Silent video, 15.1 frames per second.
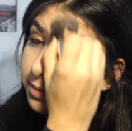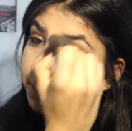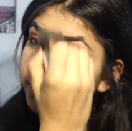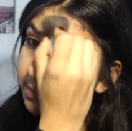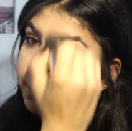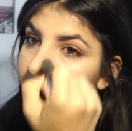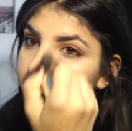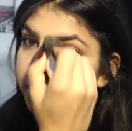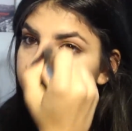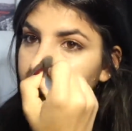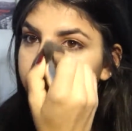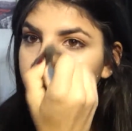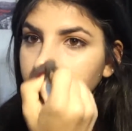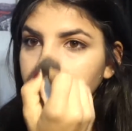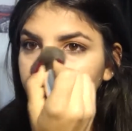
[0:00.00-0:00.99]

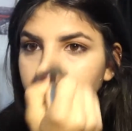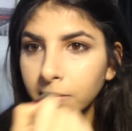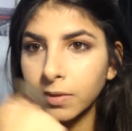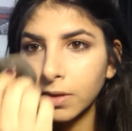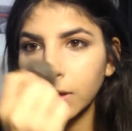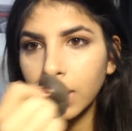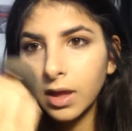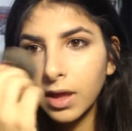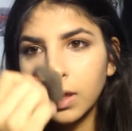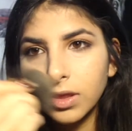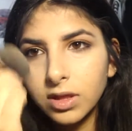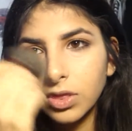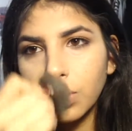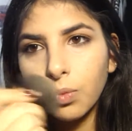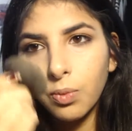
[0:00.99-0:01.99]
I
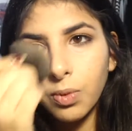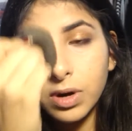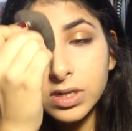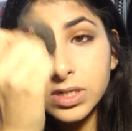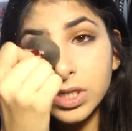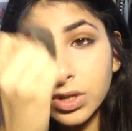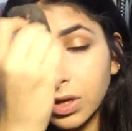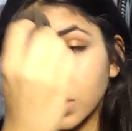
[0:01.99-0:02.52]
think the worst